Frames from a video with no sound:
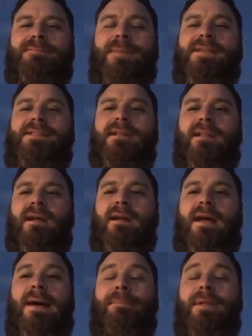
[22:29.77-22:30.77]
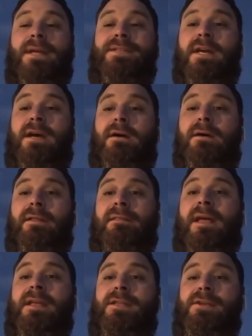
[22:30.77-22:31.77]
Best of luck. God bless y'all, and
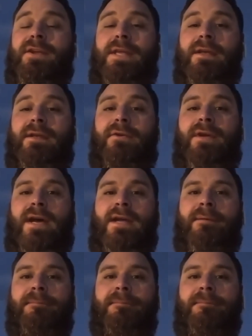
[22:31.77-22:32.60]
thank you again, okay?